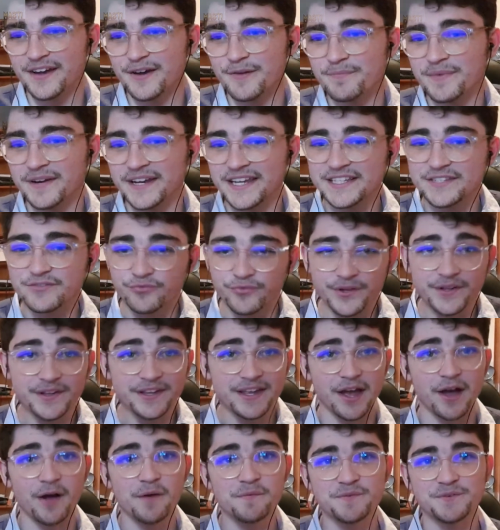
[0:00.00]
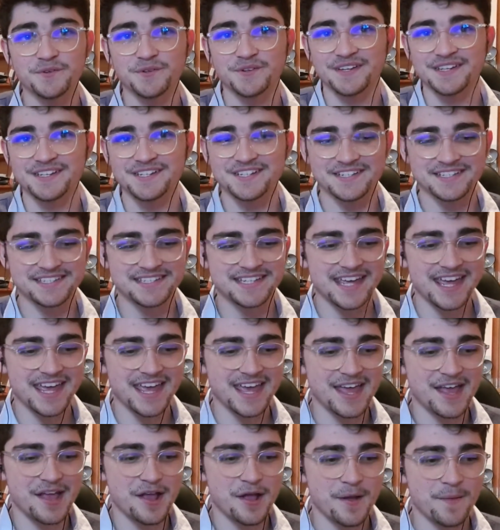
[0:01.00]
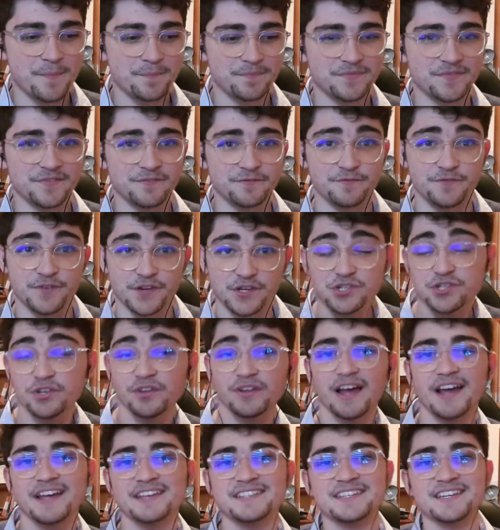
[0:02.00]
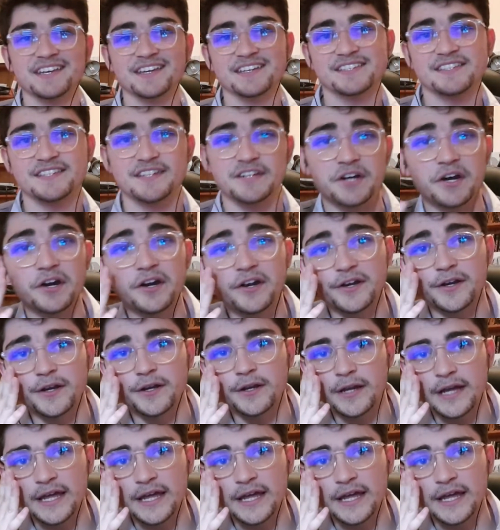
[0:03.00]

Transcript: But it's really helpful in just visualizing a scenario.